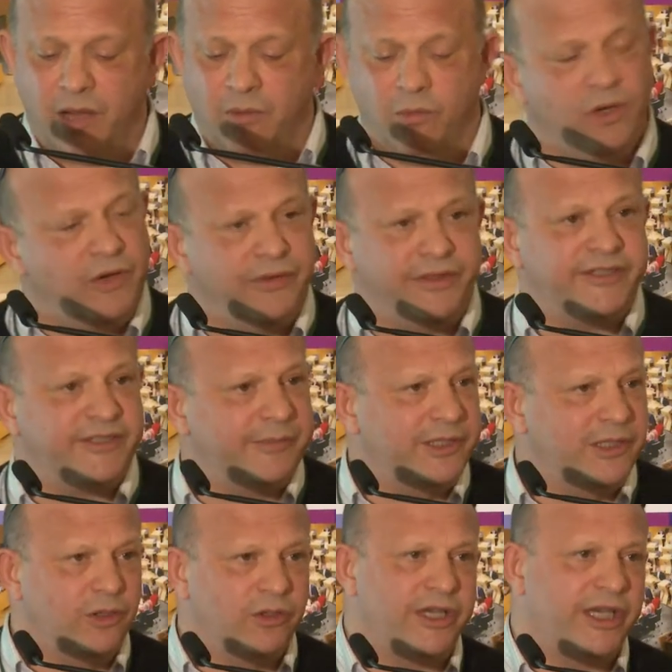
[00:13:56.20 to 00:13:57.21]
One of the things I've
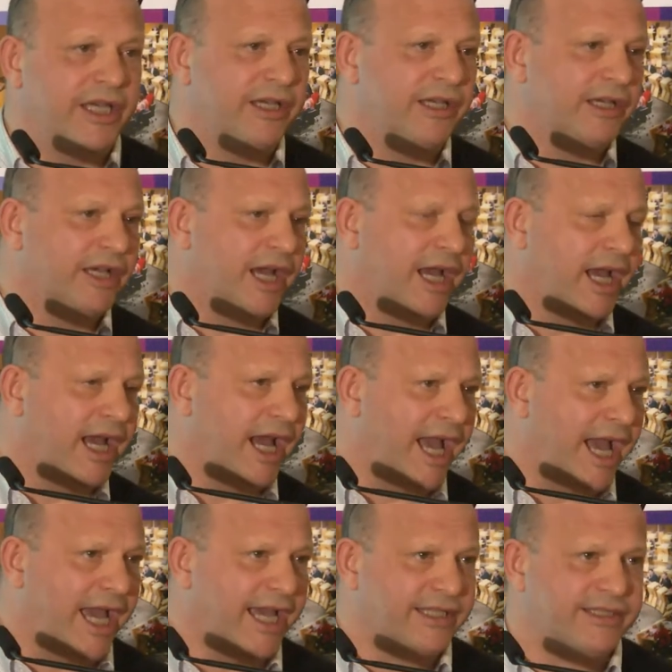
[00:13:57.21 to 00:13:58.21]
been looking
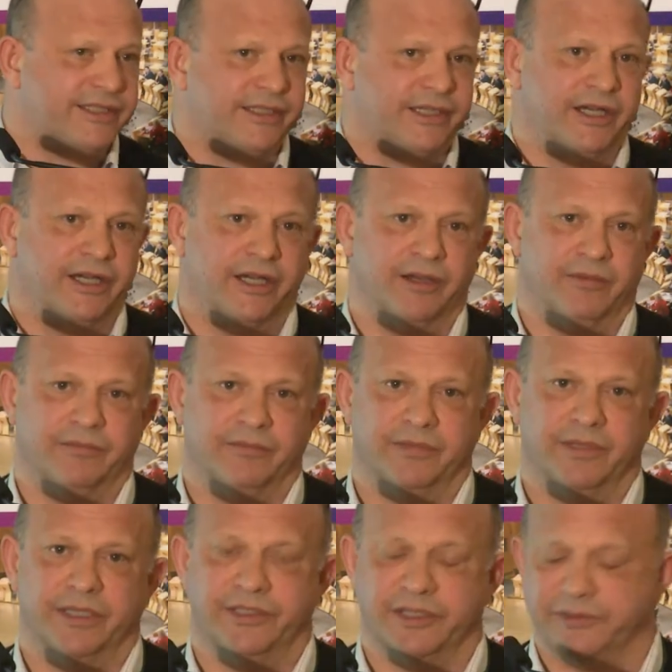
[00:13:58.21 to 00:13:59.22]
at um,
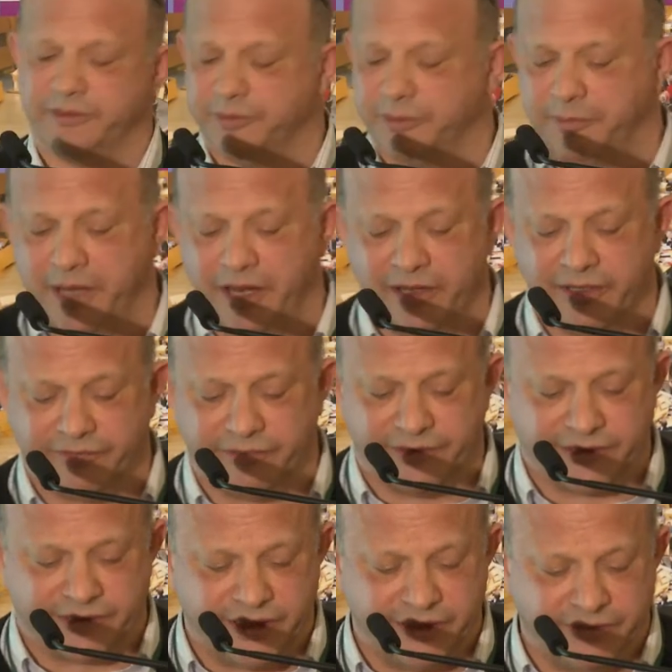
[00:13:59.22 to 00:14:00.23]
in terms of preparing for
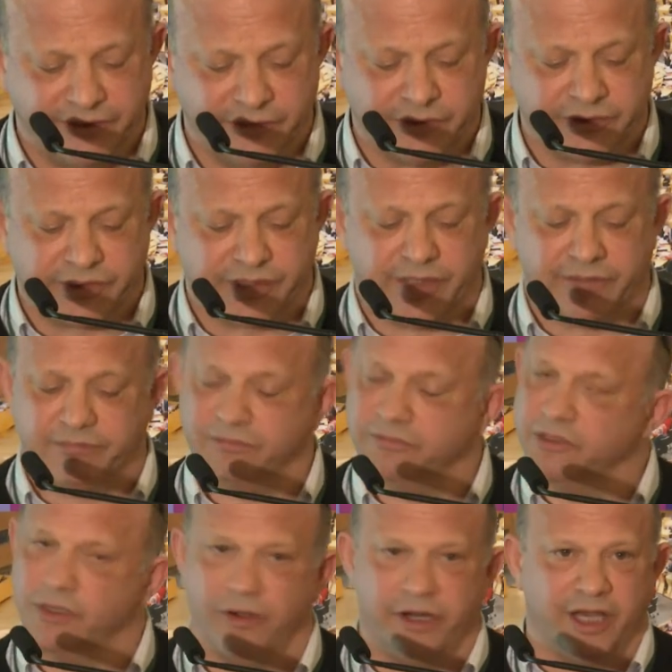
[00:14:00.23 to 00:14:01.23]
this evening was uh,
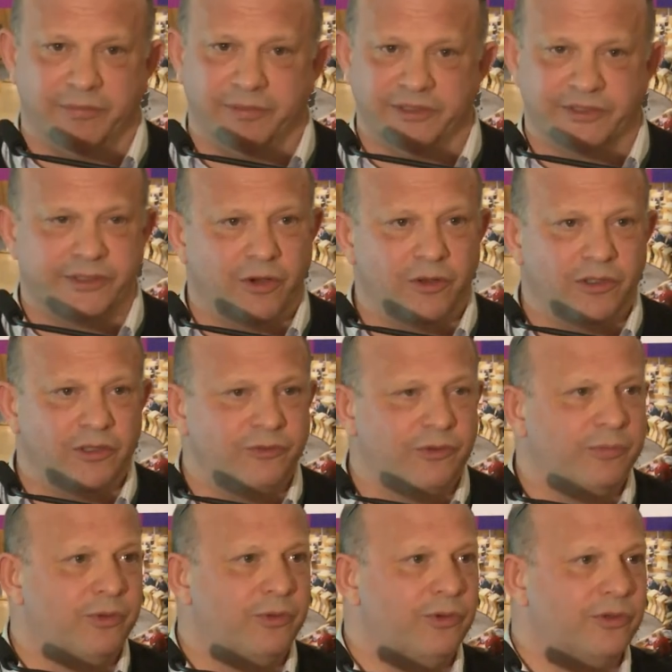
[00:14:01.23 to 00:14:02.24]
Growing Up in Scotland
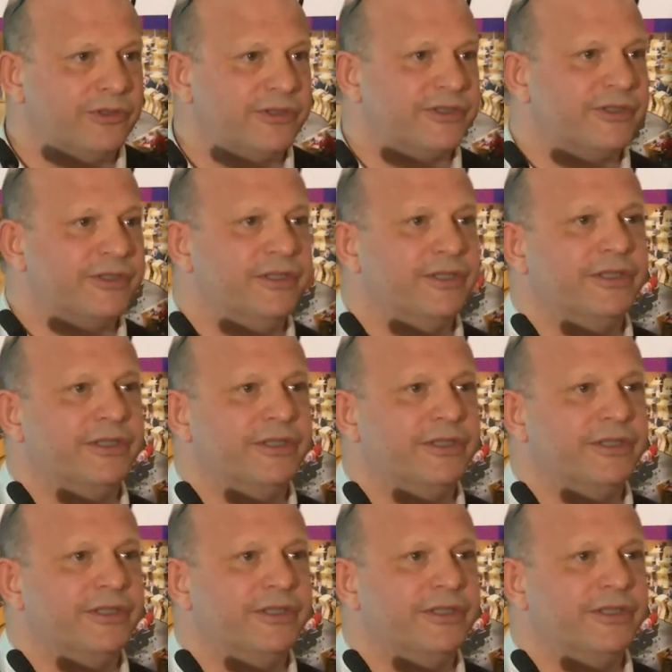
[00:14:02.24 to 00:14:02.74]
reports.